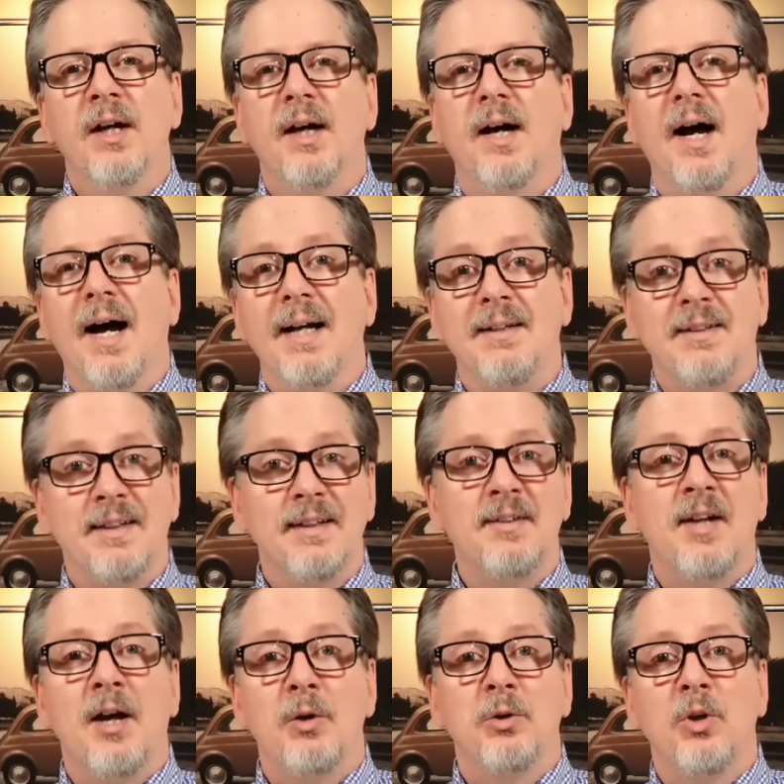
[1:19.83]
I
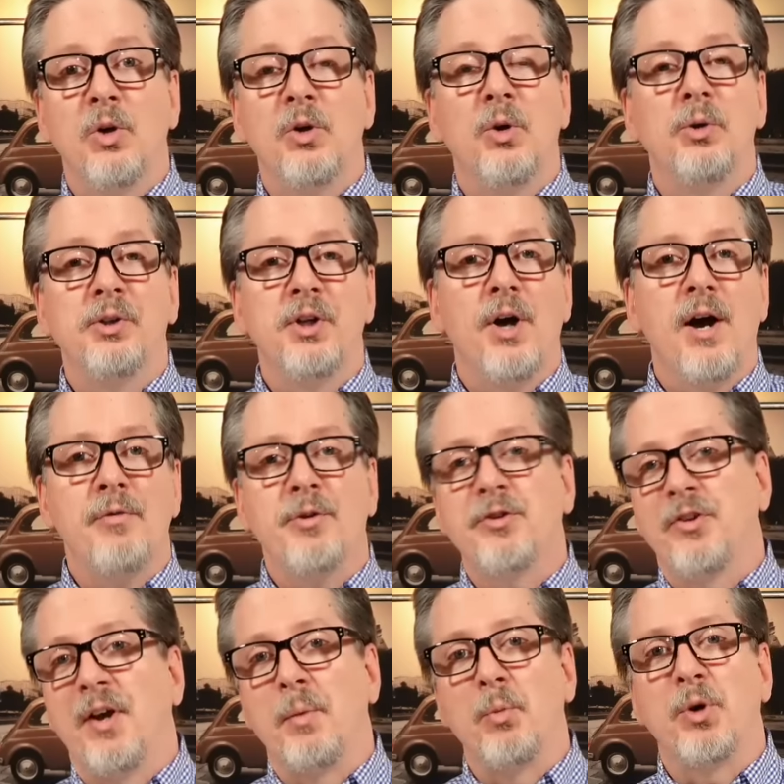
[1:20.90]
did download
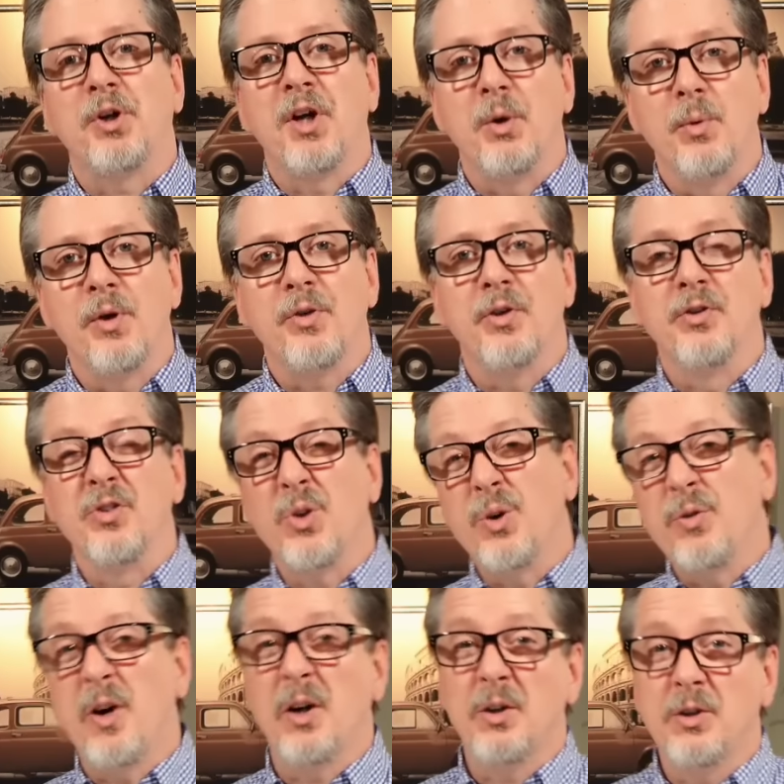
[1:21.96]
OnlyOffice. I am working with it, and so
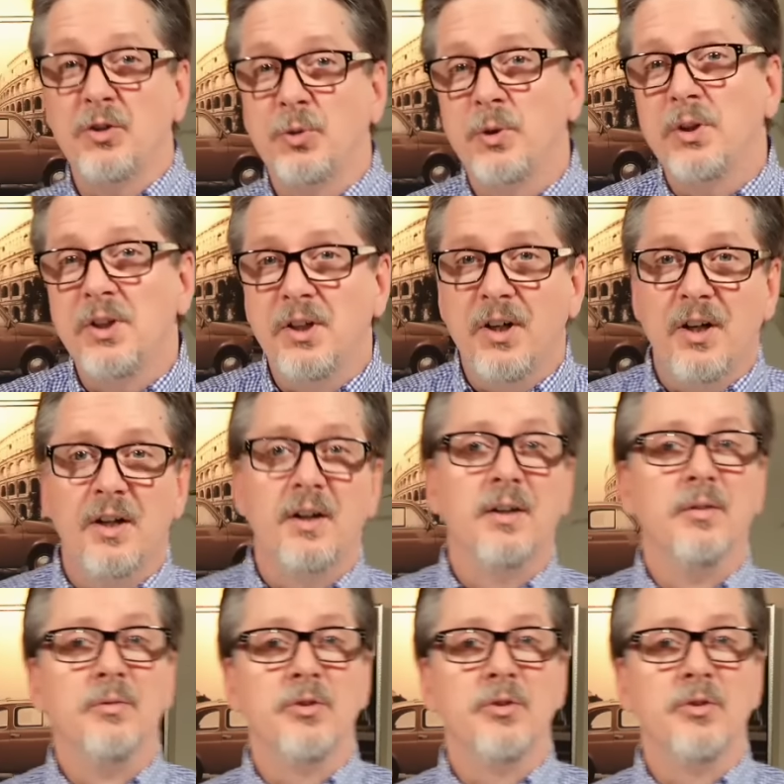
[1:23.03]
far it looks really good.